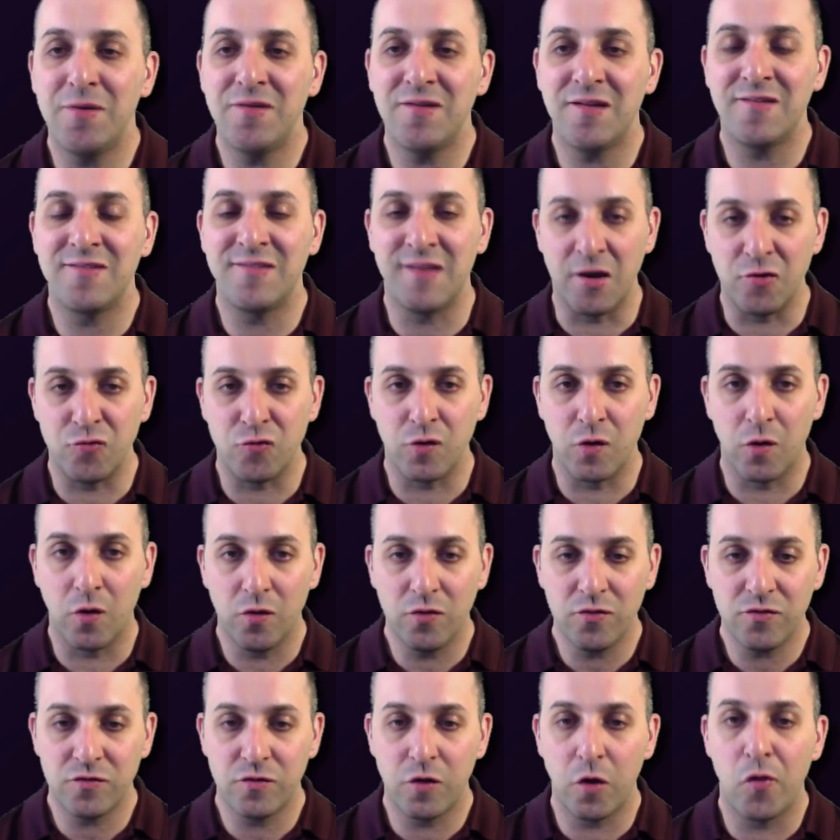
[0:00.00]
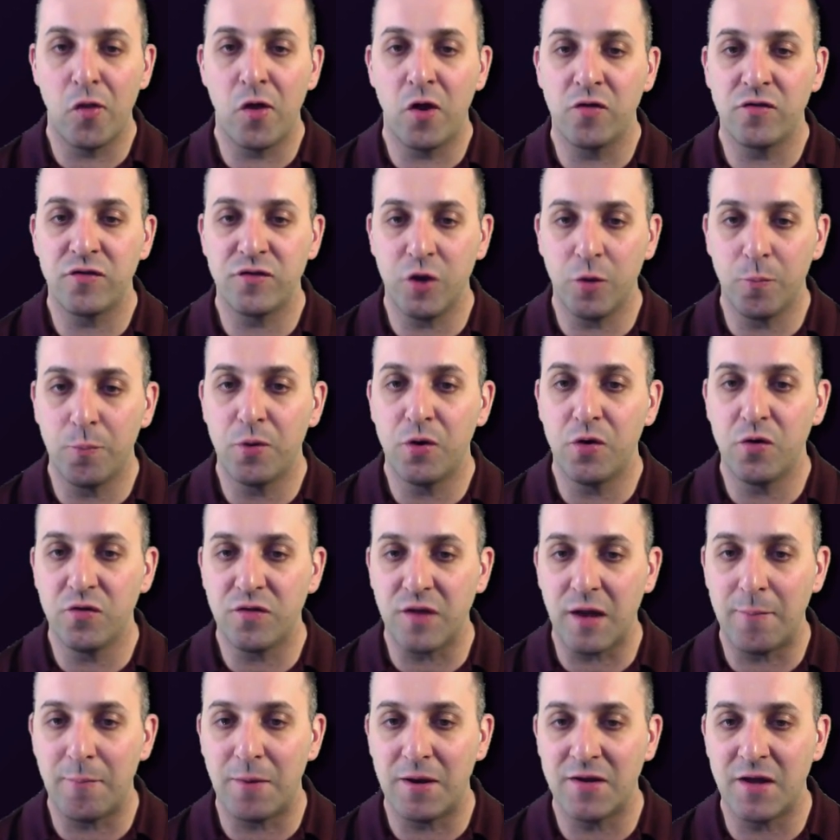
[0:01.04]
possess centrioles, though they'll still produce
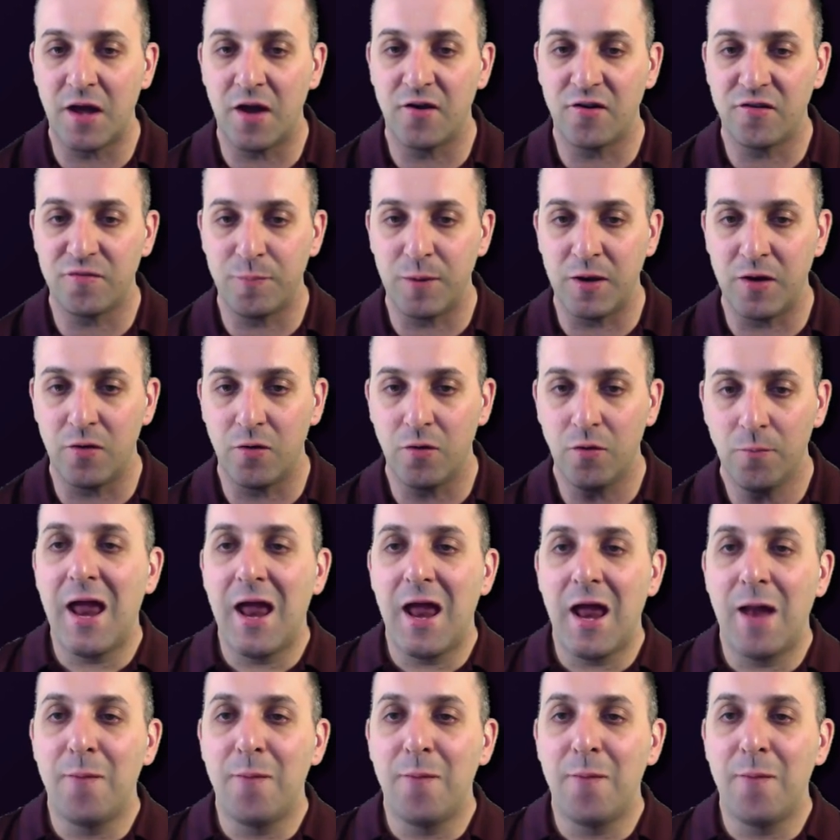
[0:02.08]
a mitotic spindle,